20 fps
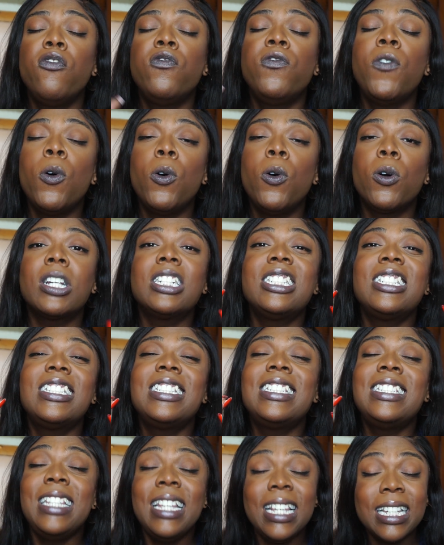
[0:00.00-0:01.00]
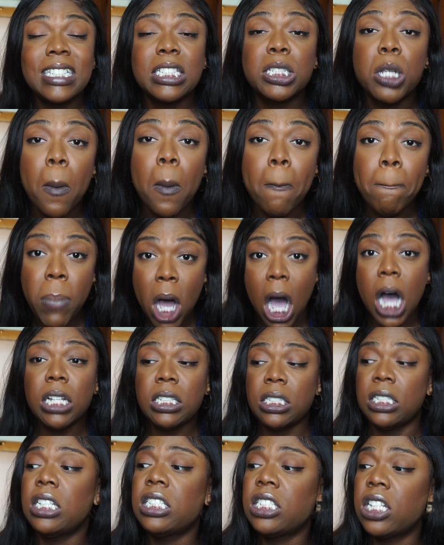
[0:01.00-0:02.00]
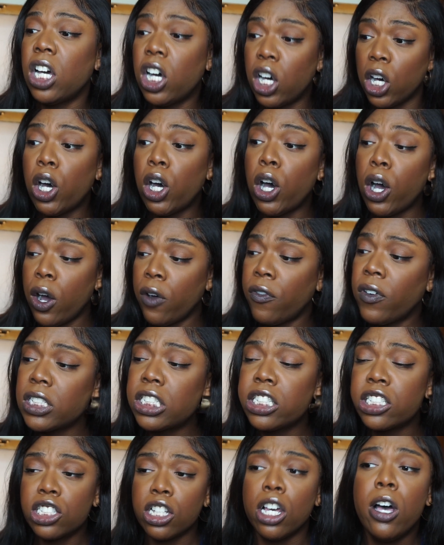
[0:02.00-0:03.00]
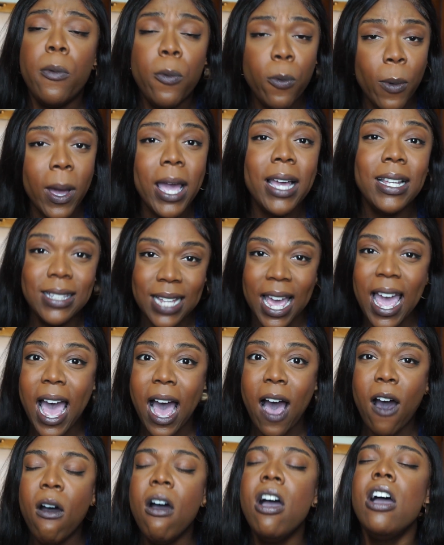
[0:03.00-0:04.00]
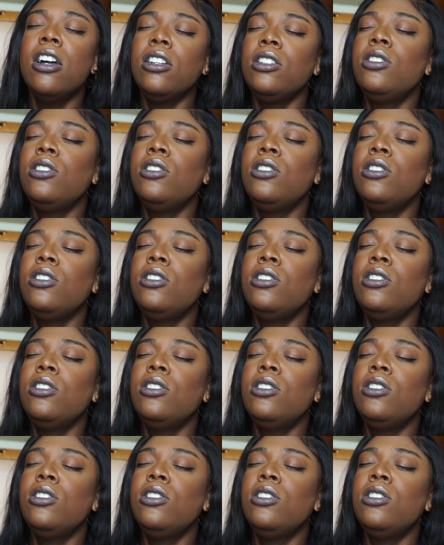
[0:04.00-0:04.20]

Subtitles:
for 6 boxes of Subway towel.